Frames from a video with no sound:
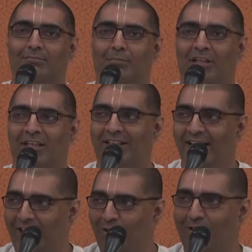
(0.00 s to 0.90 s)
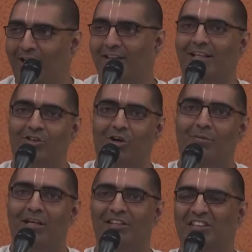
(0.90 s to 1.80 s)
But the day you get that
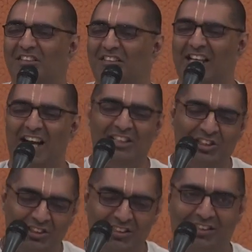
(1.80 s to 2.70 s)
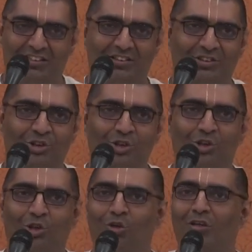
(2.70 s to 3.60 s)
combination, that's it. You
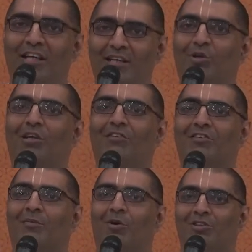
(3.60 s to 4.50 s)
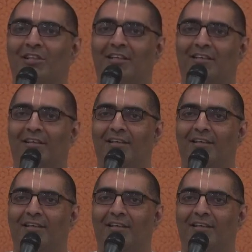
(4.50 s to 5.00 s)
don't need motivation from outside.